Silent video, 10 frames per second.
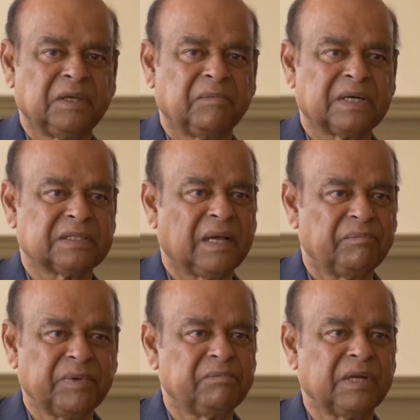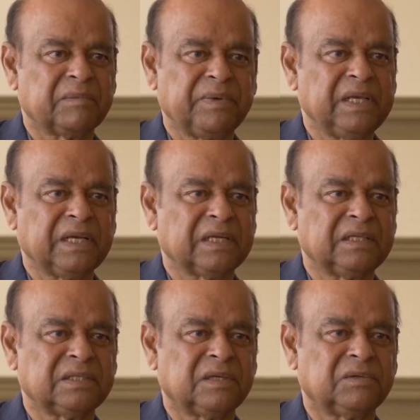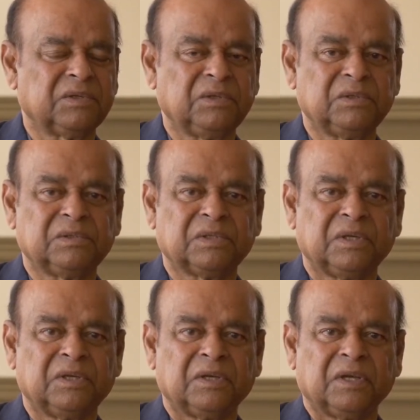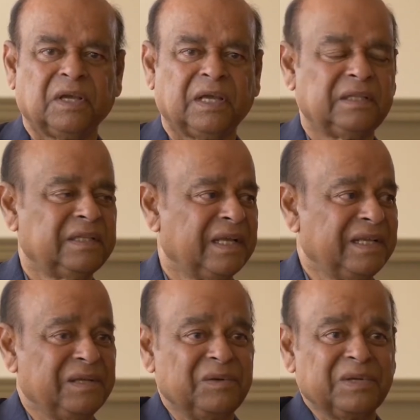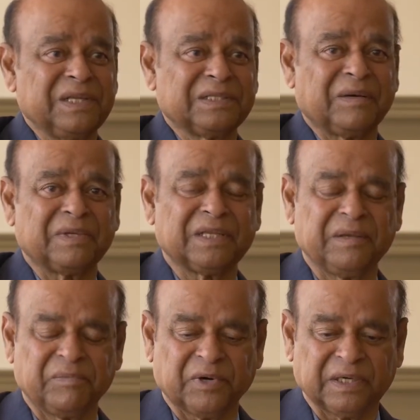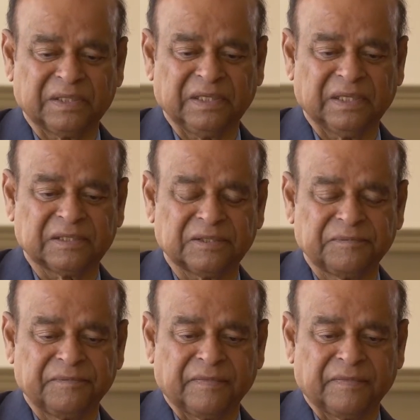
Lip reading: But some people are paying attention to those, and they are ignoring some other important things.